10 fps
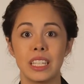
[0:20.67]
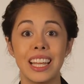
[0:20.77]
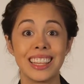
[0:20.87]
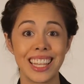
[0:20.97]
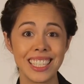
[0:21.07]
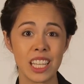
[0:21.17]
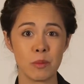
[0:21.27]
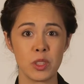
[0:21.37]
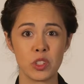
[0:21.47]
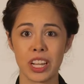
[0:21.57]
And then I tell
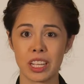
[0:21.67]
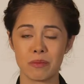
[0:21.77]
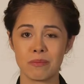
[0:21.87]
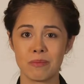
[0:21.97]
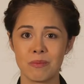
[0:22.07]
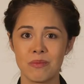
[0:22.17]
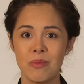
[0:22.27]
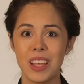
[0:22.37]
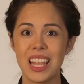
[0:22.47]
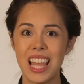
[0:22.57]
them the trick.
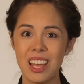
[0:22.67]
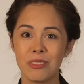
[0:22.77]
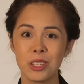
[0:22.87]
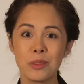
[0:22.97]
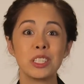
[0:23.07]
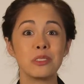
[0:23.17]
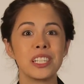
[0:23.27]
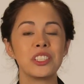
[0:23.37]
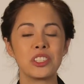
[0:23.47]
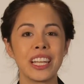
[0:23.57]
Everyone who
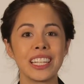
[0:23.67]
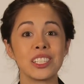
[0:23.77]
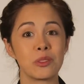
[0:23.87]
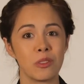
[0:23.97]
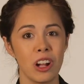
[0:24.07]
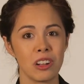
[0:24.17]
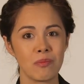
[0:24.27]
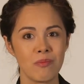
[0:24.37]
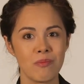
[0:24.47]
raised your hand is wrong.